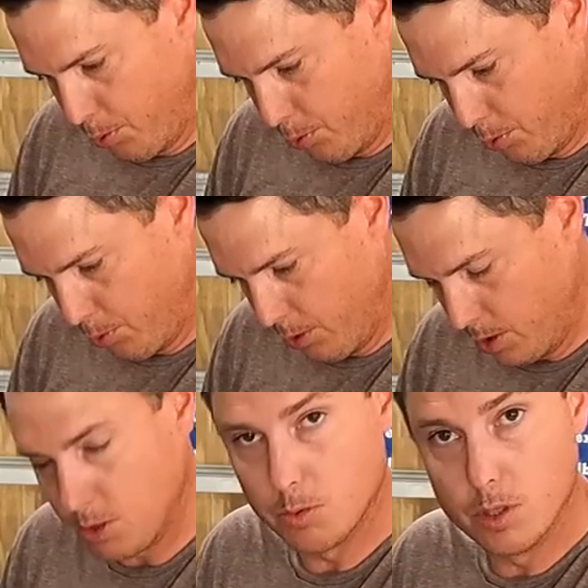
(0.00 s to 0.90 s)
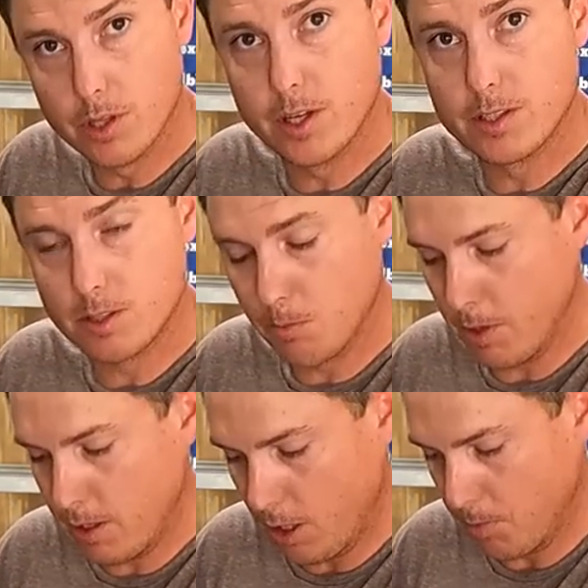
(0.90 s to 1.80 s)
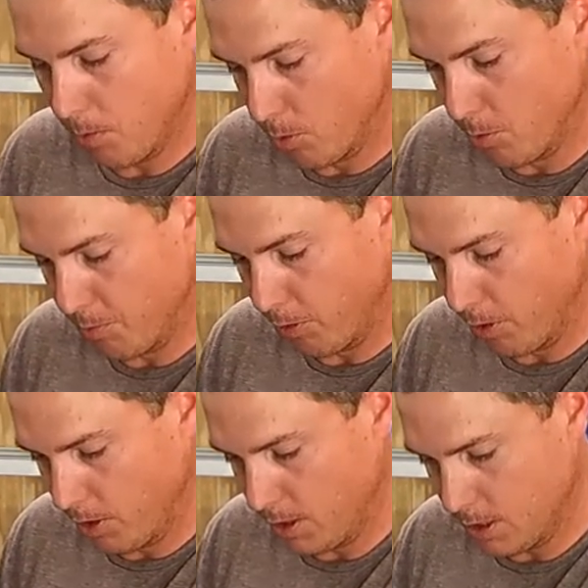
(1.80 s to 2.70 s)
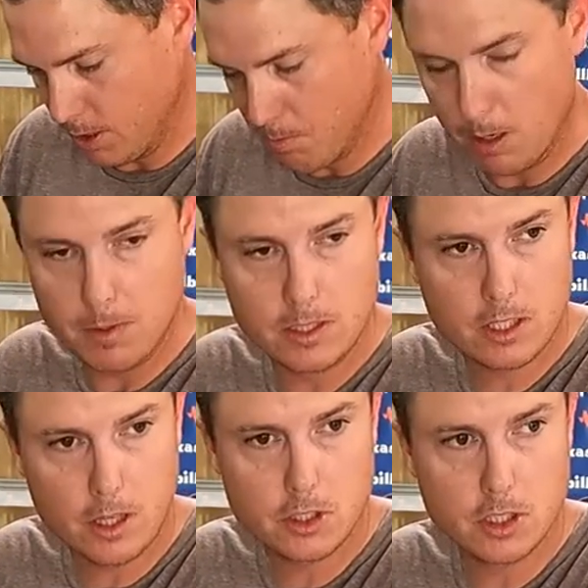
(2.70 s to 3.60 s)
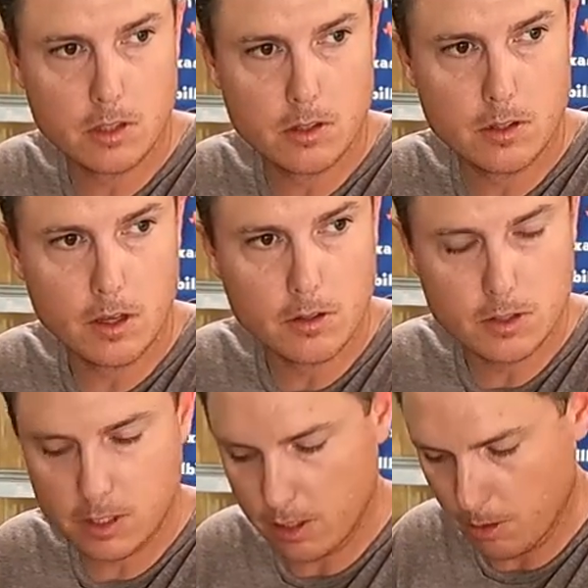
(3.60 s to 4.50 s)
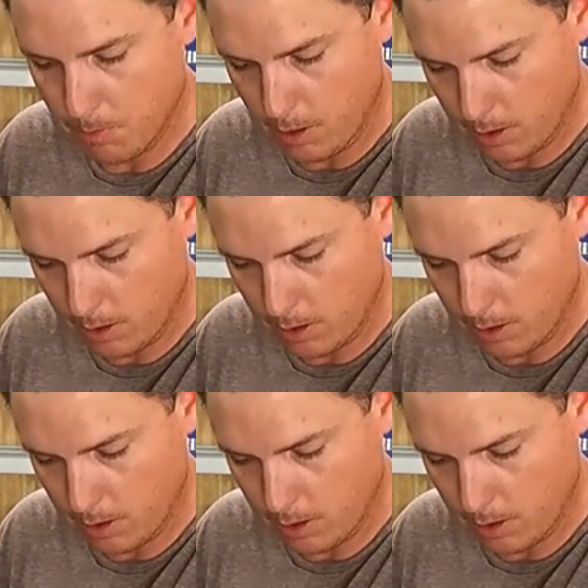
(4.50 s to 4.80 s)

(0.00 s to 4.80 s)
I just realized there may not be room for this. It might be touching the underside of the body.